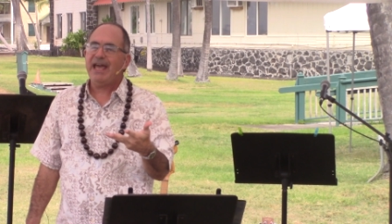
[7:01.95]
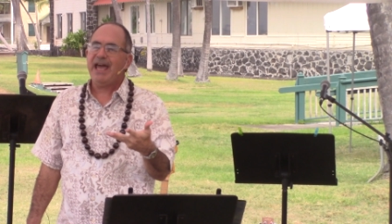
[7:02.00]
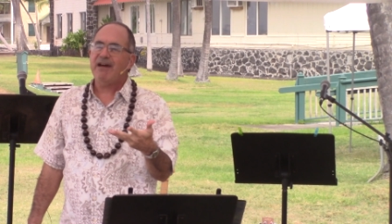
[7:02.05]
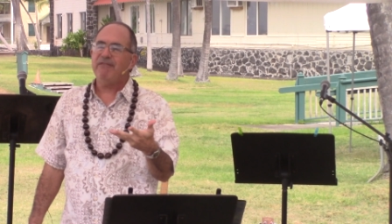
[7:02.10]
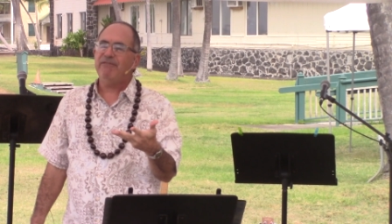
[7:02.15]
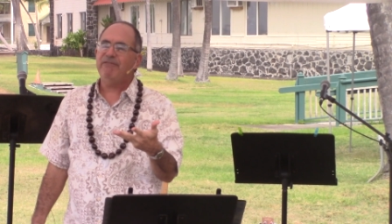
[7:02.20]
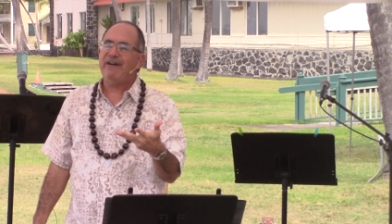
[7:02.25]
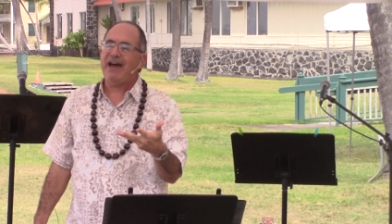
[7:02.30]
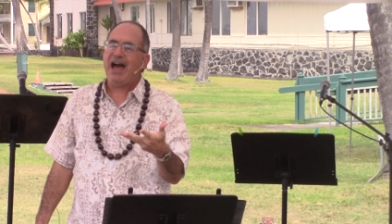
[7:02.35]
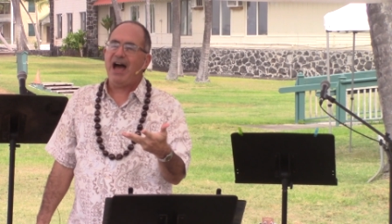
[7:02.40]

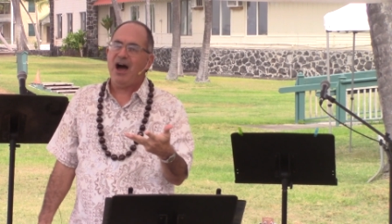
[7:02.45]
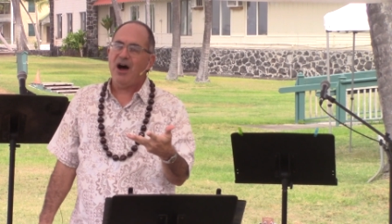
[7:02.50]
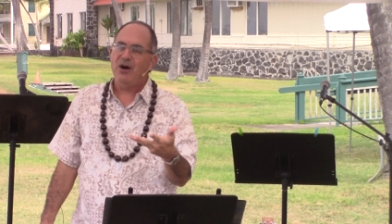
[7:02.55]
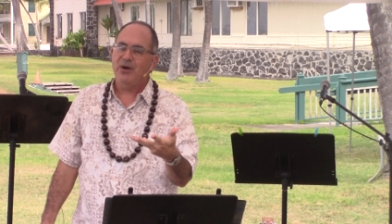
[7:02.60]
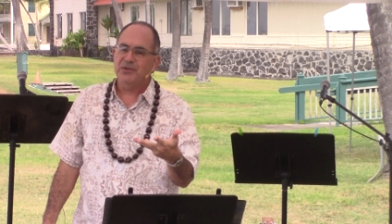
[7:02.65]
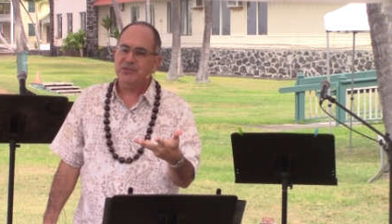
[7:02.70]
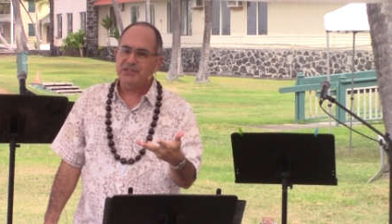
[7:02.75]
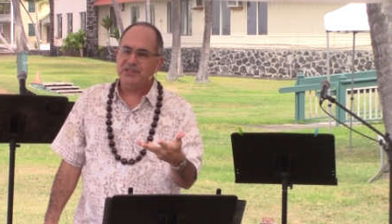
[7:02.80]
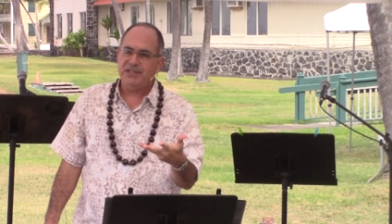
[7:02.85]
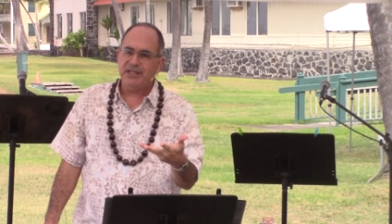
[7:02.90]
have
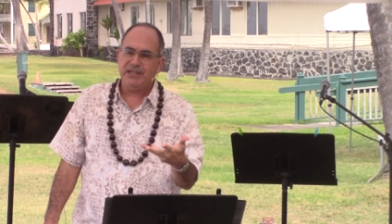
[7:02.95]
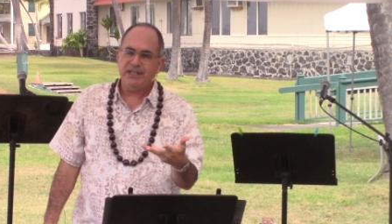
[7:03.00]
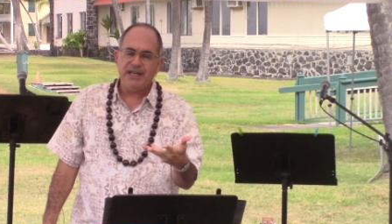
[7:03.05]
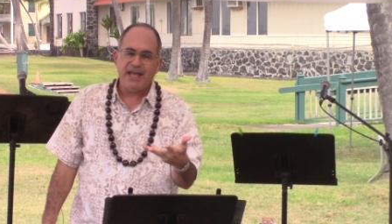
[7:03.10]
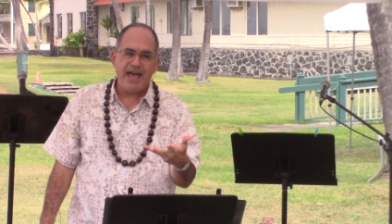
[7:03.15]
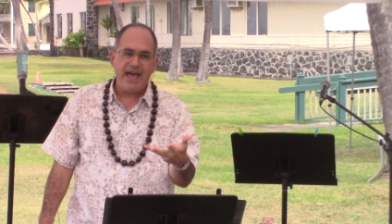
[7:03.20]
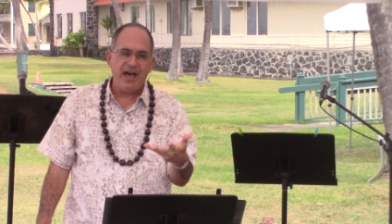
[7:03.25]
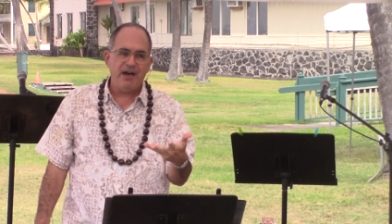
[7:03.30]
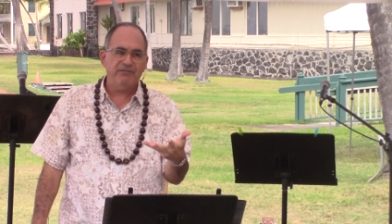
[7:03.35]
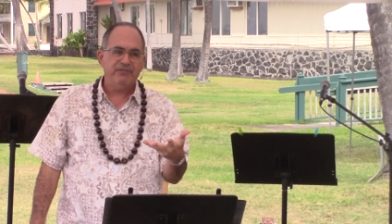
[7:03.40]
vowels. It didn't
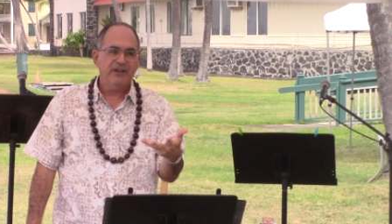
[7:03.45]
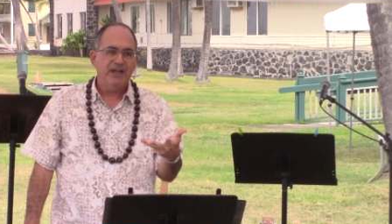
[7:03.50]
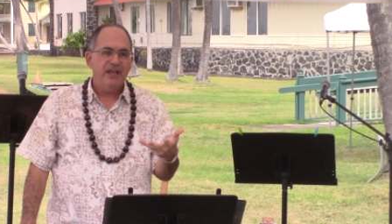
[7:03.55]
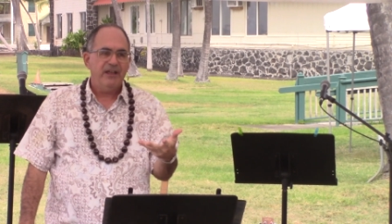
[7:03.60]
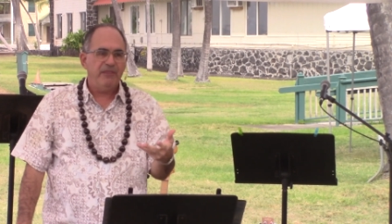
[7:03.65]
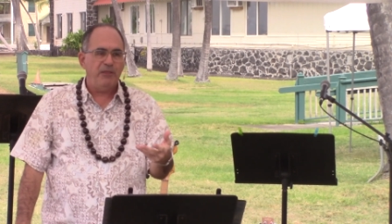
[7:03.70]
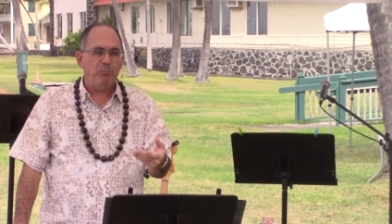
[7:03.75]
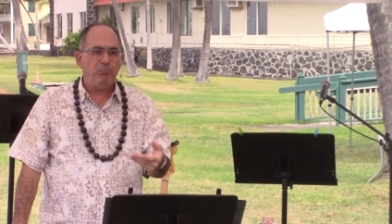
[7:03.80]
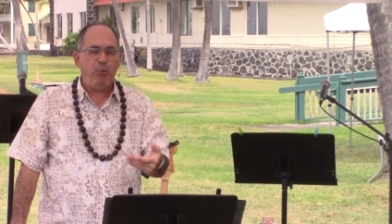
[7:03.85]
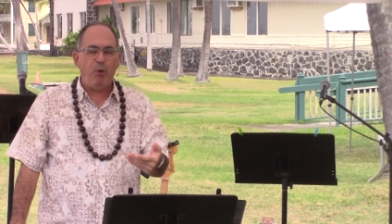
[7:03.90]
have
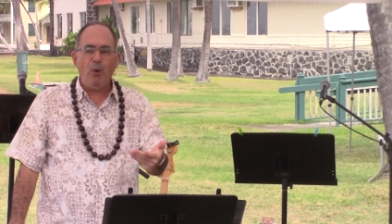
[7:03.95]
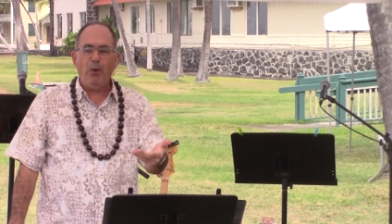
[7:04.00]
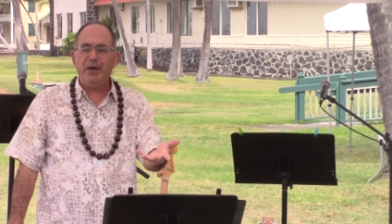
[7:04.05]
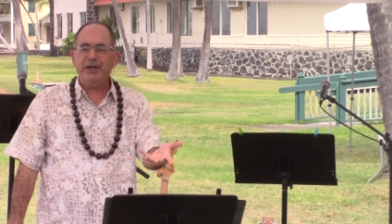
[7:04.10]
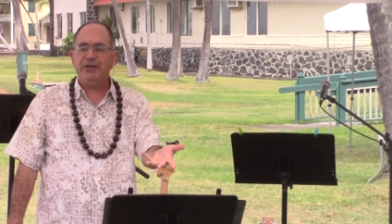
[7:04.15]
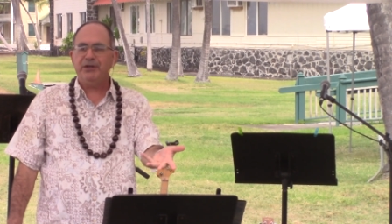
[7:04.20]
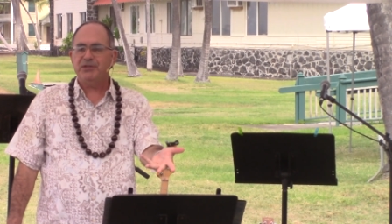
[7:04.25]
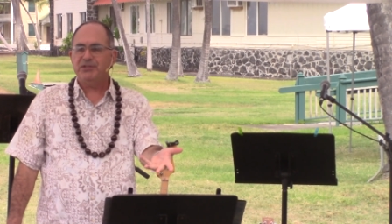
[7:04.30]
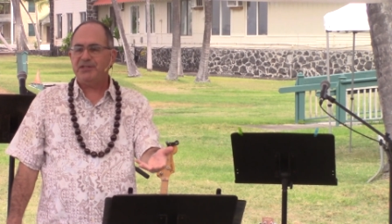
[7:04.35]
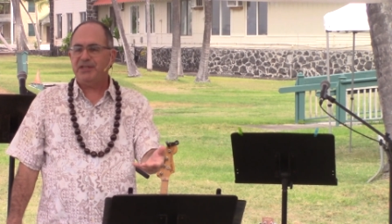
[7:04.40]
the
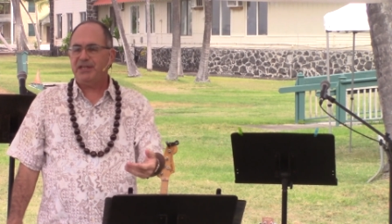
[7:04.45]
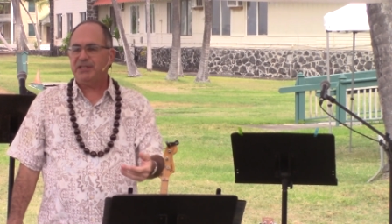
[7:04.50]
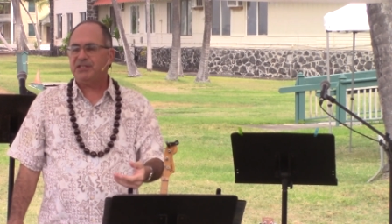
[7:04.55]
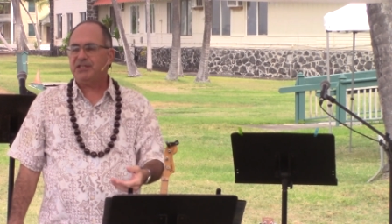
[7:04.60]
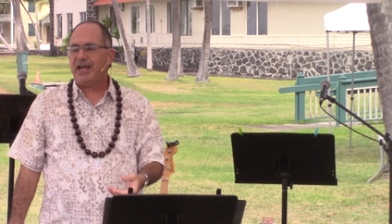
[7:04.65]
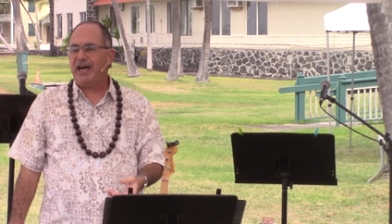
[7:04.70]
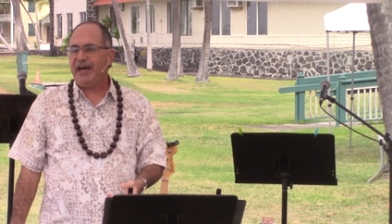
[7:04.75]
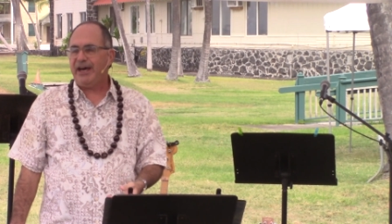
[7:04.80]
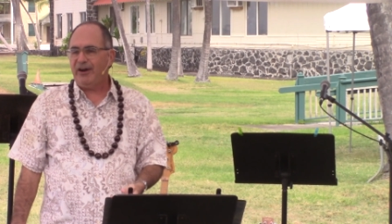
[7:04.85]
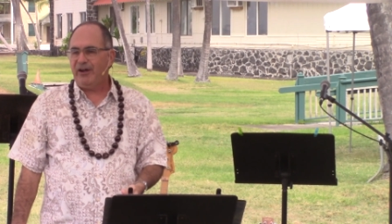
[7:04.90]
pointers that
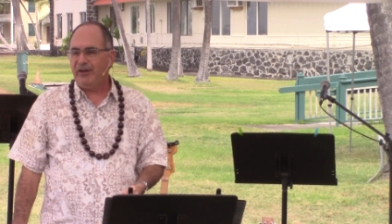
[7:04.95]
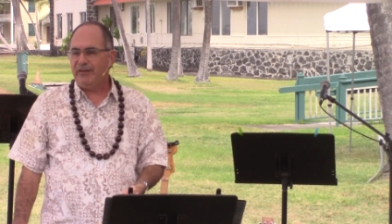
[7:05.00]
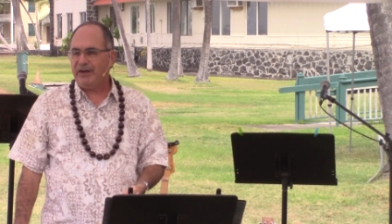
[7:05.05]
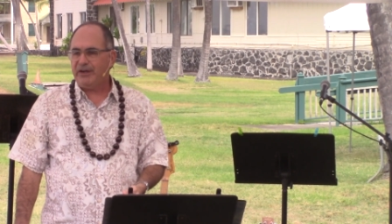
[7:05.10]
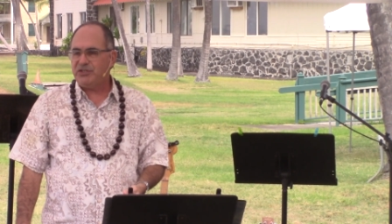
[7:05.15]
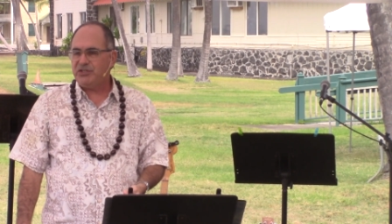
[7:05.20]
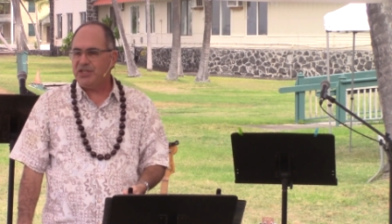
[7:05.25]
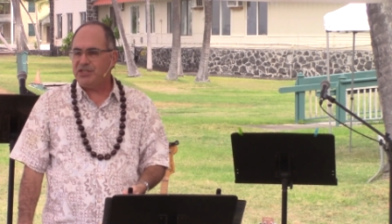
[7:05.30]
it's got on there.